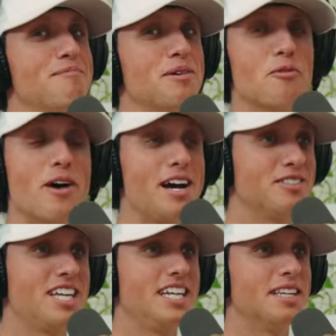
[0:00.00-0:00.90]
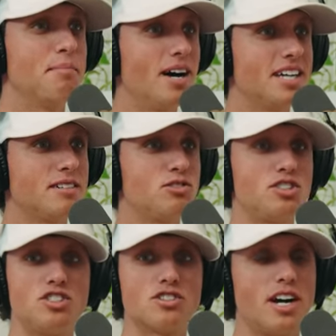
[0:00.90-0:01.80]
But the way I was hitting the putts, I was
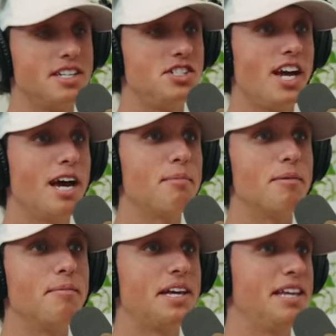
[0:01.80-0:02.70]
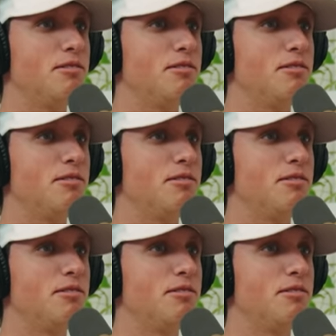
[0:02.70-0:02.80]
just trying to jam them, and they yeah.